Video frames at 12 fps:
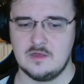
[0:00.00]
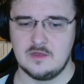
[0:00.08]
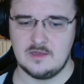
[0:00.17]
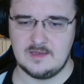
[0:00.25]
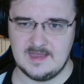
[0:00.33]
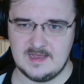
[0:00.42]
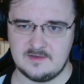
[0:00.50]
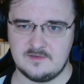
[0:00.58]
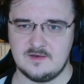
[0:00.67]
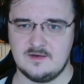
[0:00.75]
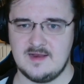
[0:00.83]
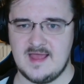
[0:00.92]
get the
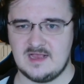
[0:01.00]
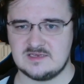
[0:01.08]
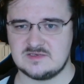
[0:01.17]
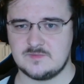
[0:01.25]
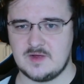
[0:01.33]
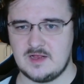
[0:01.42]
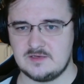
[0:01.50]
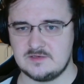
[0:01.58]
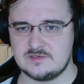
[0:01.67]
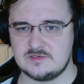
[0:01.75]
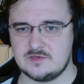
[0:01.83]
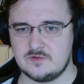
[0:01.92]
next
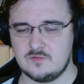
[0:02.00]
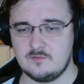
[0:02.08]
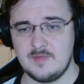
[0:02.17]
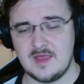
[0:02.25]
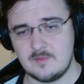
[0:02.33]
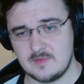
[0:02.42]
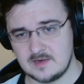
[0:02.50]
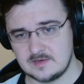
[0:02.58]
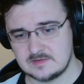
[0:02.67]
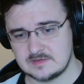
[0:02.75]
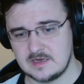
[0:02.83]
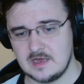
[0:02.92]
milestone
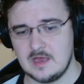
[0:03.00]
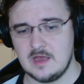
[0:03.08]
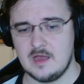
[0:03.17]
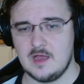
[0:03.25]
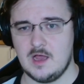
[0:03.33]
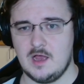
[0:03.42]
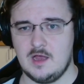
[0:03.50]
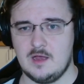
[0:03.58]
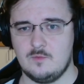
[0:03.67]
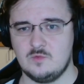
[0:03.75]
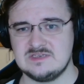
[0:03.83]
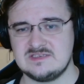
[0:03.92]
payment,
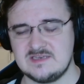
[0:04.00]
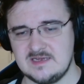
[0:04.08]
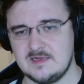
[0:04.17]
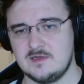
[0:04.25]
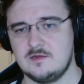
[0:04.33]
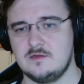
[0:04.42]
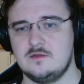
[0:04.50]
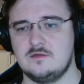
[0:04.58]
we still